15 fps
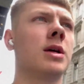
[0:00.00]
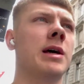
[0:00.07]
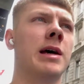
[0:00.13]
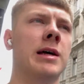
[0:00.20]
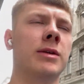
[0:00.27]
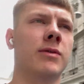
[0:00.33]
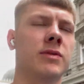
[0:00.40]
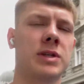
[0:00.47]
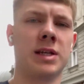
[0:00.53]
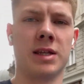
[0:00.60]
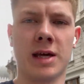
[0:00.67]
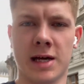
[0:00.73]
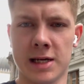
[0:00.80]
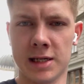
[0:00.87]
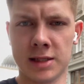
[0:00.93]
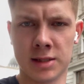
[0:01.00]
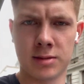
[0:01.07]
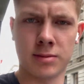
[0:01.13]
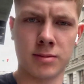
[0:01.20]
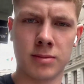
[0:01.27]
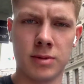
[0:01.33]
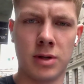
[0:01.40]
And obviously that is,
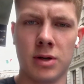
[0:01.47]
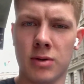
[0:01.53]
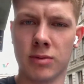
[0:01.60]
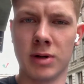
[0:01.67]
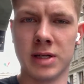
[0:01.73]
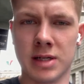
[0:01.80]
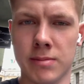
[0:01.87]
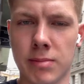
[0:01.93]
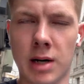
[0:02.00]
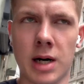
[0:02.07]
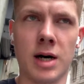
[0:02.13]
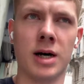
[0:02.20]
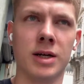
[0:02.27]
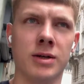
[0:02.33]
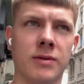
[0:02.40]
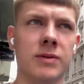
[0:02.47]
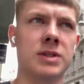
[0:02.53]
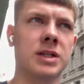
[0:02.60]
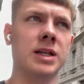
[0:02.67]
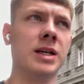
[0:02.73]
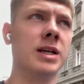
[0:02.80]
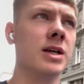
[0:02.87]
you know, the reason behind
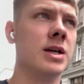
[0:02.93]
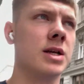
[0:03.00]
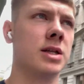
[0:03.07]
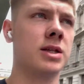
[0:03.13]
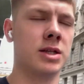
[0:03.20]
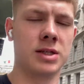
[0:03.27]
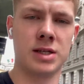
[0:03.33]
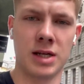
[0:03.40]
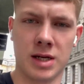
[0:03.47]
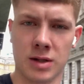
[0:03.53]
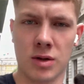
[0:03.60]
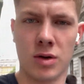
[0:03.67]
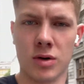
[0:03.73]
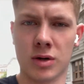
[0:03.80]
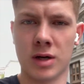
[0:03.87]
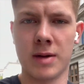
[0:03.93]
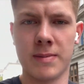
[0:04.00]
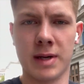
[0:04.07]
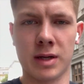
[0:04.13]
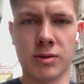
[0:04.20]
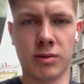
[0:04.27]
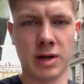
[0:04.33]
obviously the synagogue and it
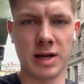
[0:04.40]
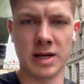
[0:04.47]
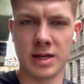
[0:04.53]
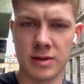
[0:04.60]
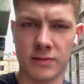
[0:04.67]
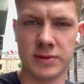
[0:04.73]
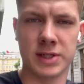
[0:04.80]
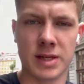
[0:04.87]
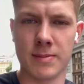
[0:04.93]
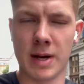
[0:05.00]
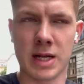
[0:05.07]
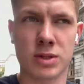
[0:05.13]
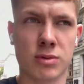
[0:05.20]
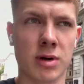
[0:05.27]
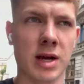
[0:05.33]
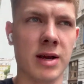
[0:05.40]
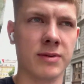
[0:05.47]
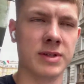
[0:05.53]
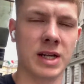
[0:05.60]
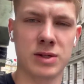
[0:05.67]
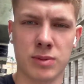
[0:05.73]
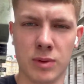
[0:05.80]
being created, and obviously the mass graves, and
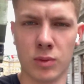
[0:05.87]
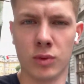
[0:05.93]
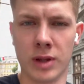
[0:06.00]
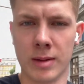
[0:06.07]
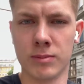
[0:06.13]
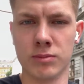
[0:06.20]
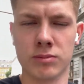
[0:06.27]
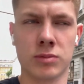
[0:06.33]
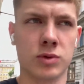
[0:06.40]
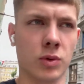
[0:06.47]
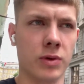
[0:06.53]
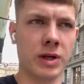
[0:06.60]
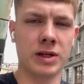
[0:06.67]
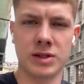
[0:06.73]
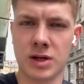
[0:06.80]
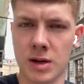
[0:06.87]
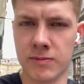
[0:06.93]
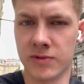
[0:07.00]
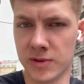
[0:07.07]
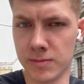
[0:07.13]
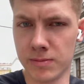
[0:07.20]
that's where all them sort of things come from.